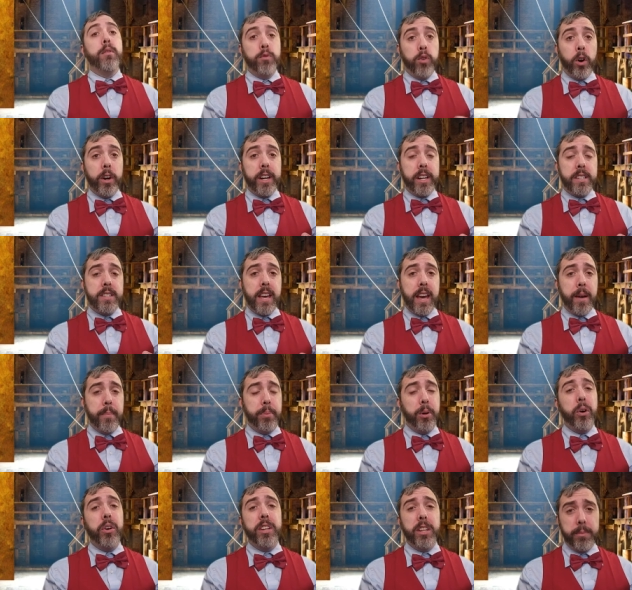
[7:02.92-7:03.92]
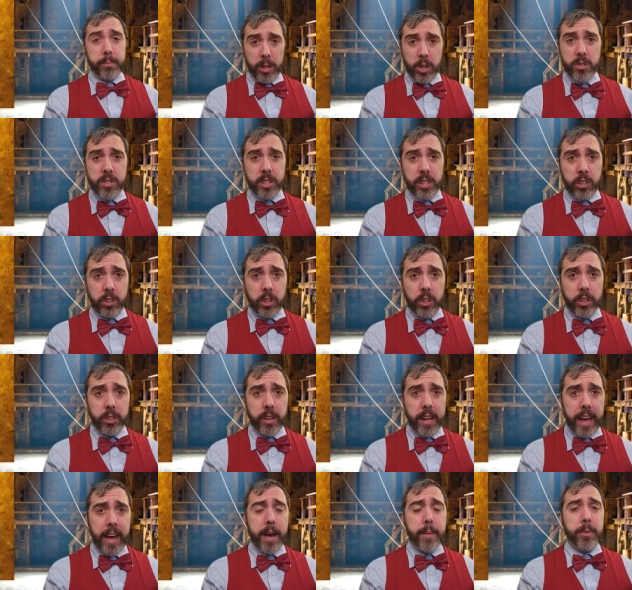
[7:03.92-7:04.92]
For example, in the
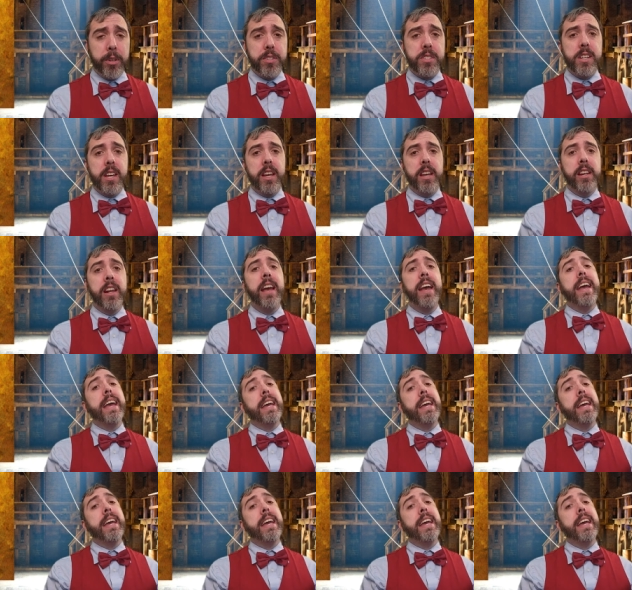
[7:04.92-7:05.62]
musical Hamilton,